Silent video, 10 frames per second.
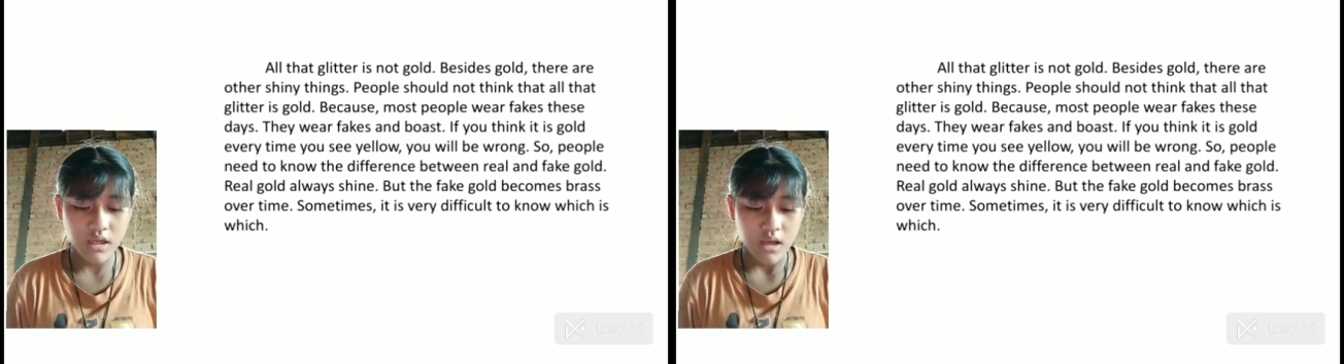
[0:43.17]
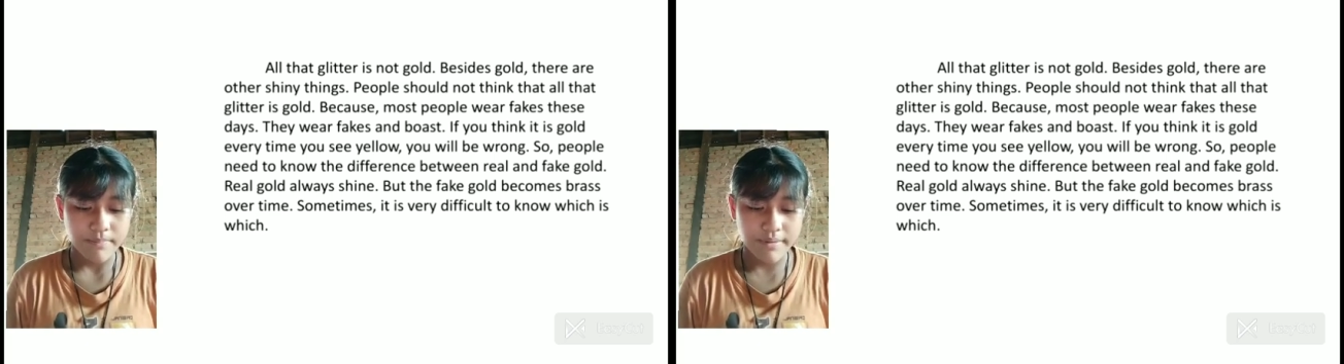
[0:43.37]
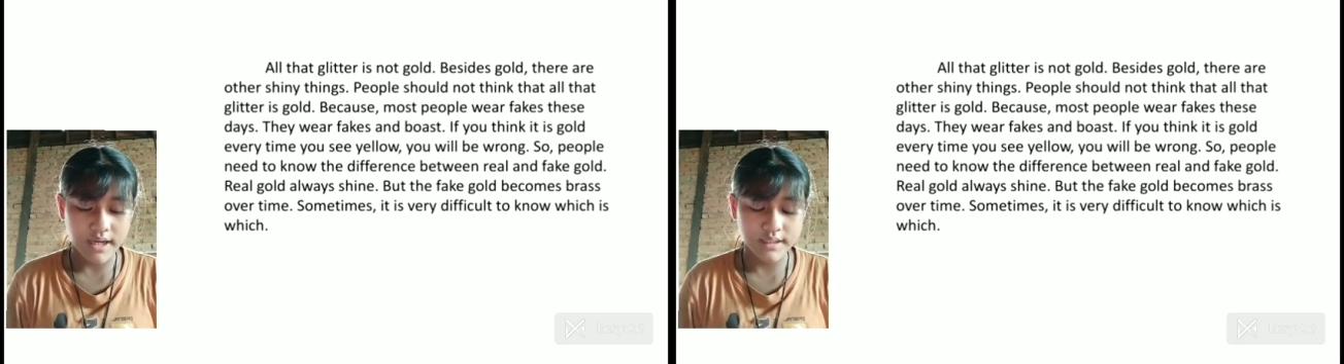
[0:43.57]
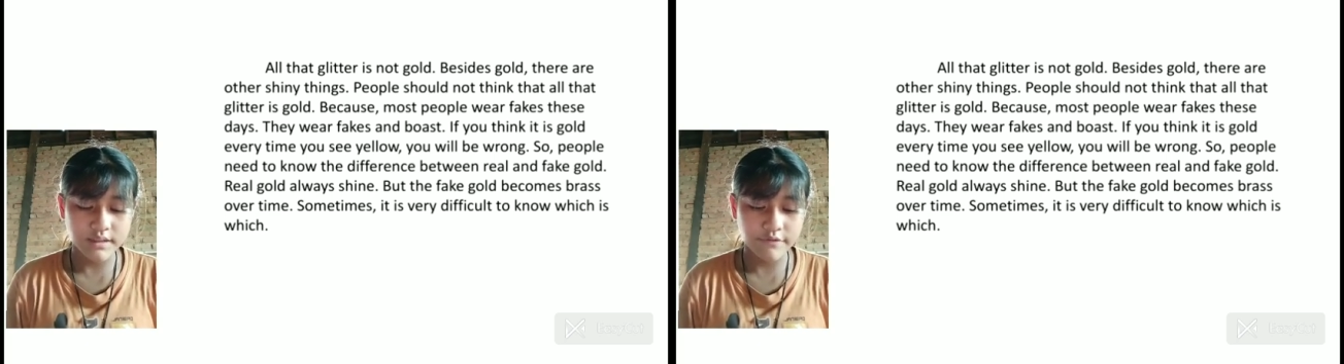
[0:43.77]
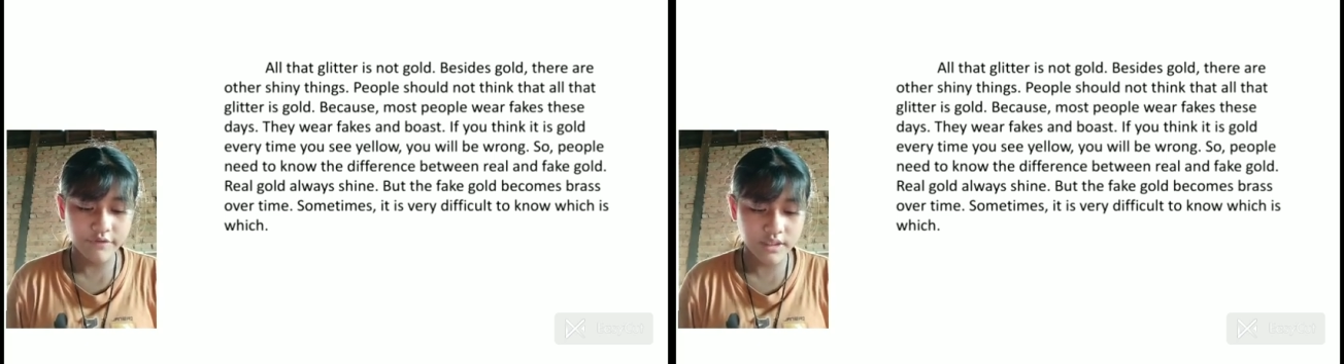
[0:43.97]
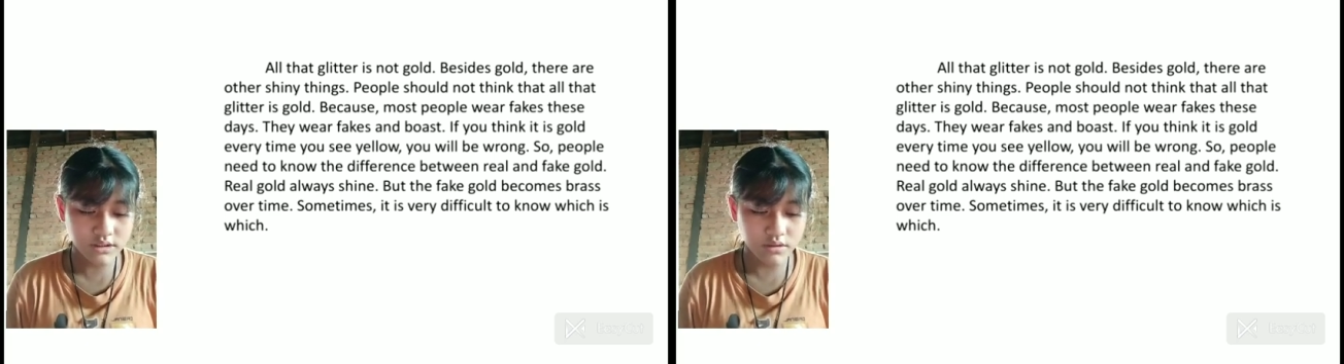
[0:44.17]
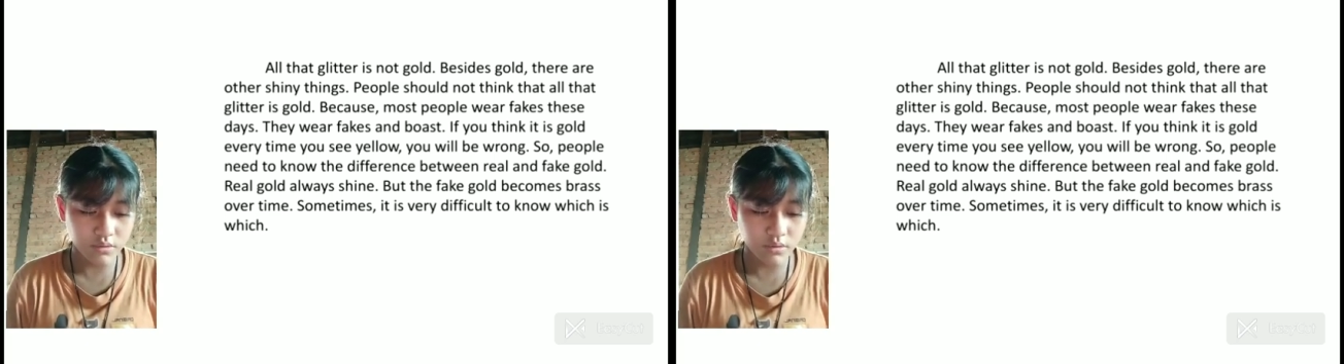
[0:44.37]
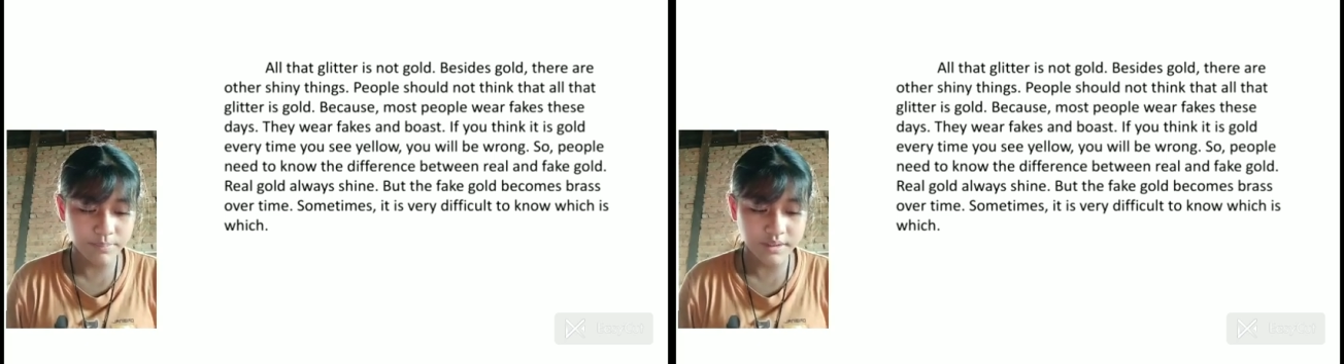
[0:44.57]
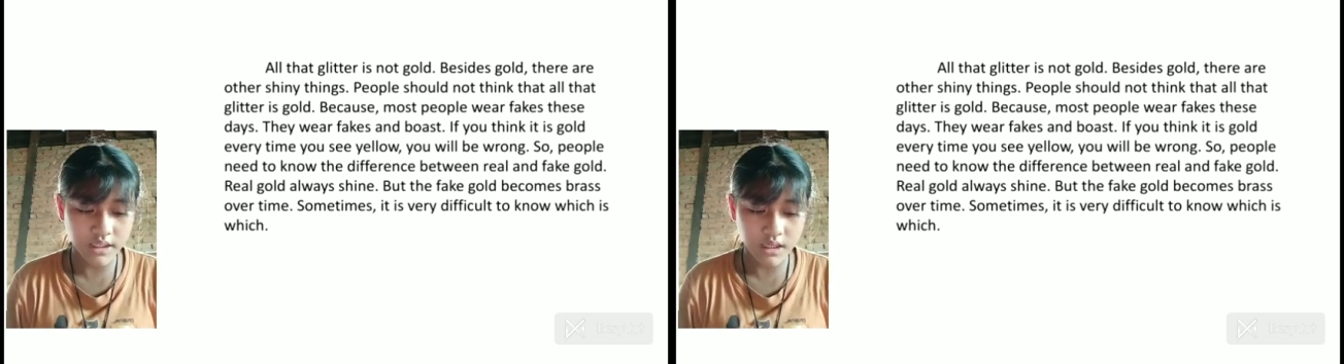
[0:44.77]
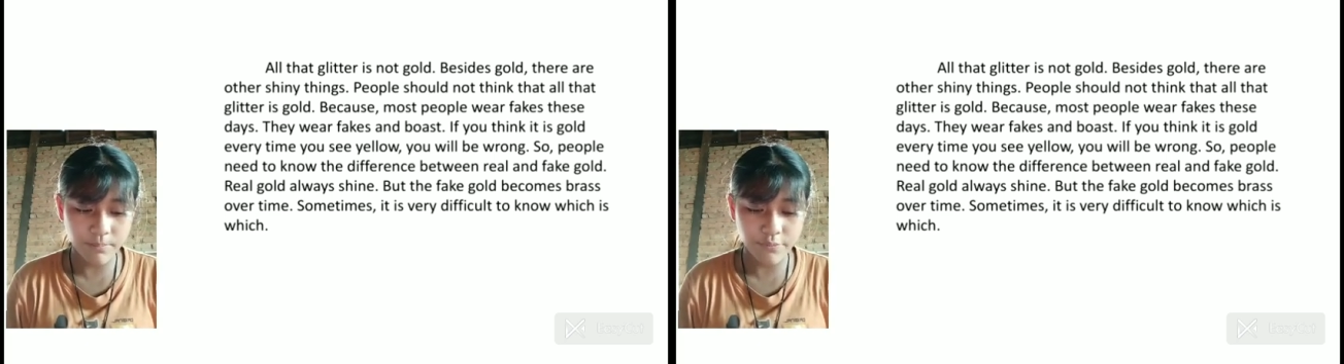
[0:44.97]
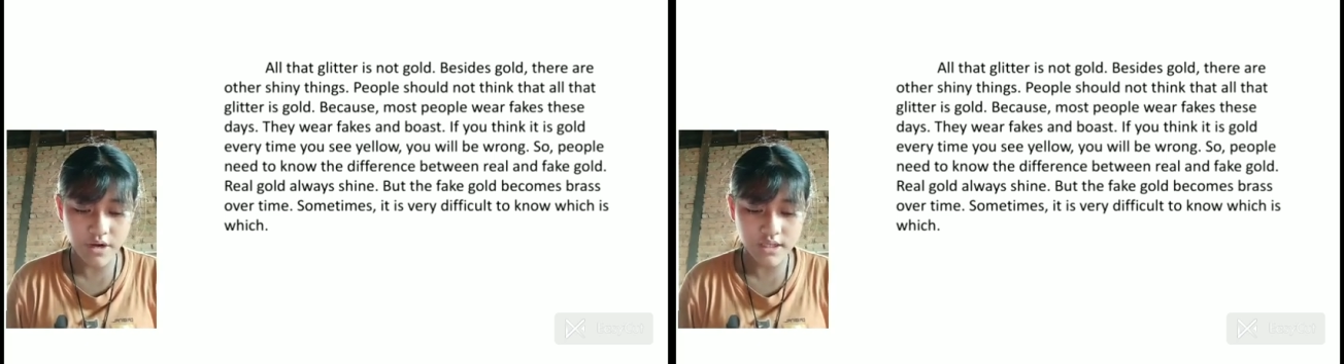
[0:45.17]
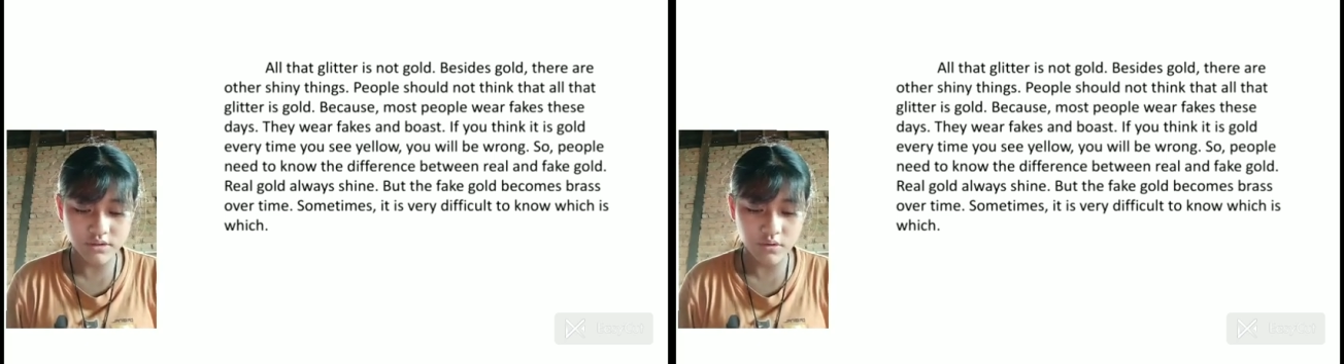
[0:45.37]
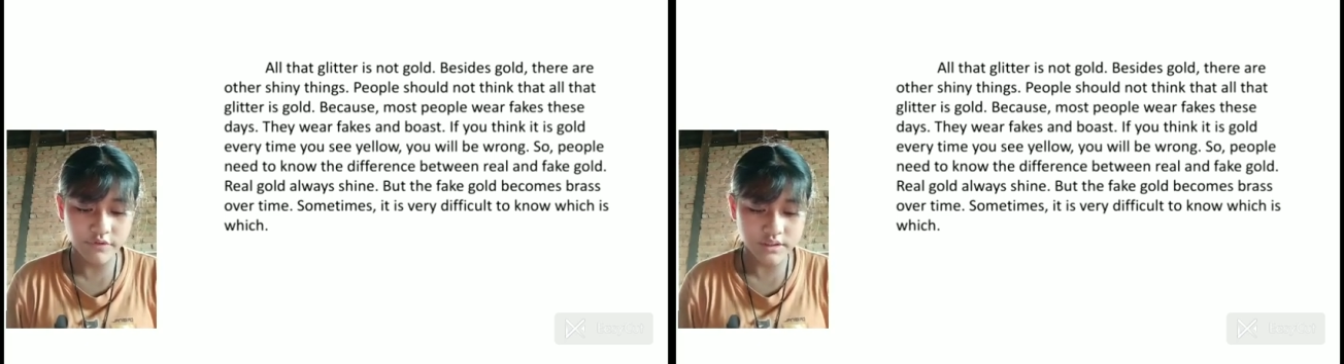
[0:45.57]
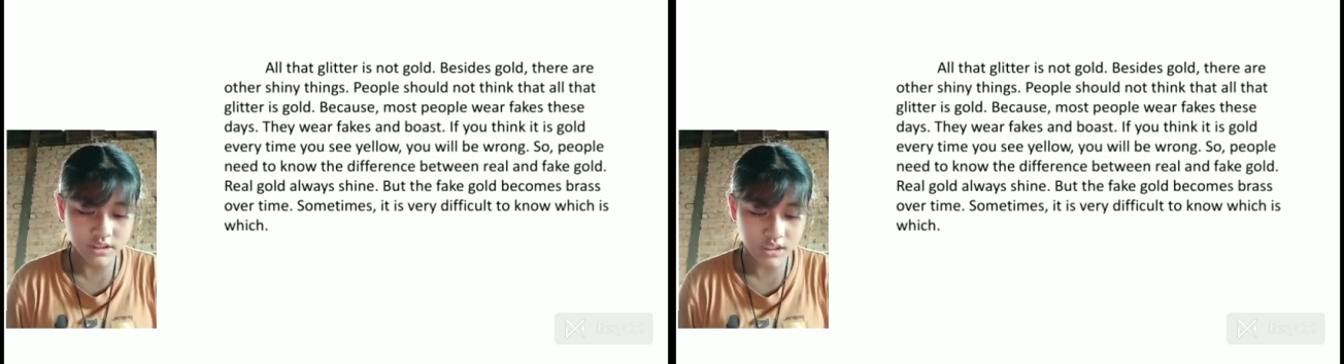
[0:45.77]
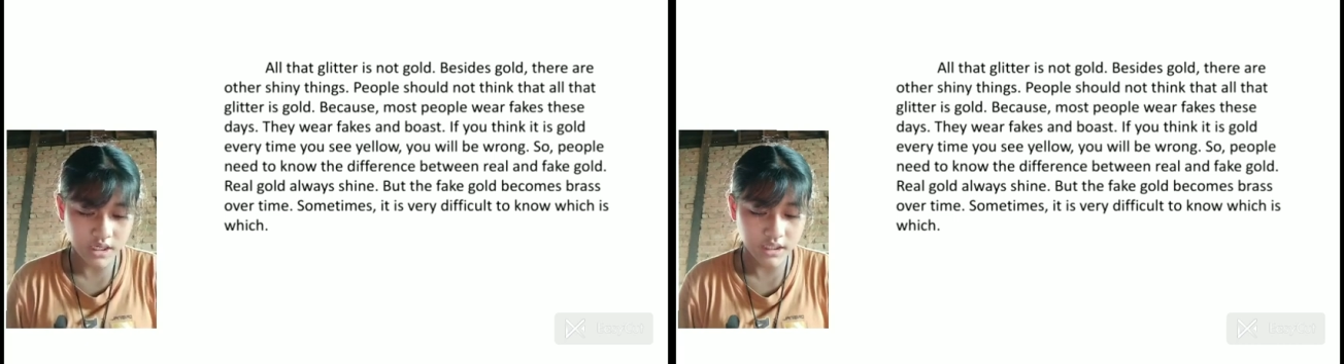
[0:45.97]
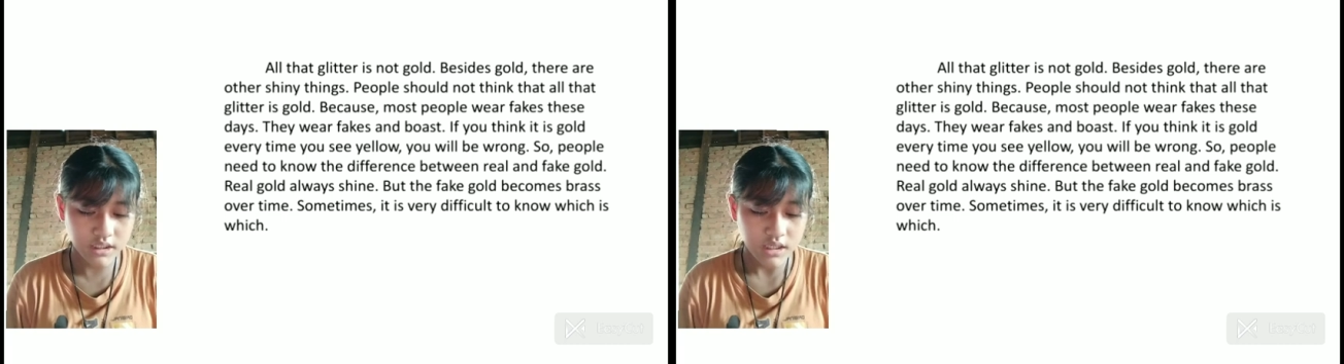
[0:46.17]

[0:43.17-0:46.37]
but the face gold began breath over time.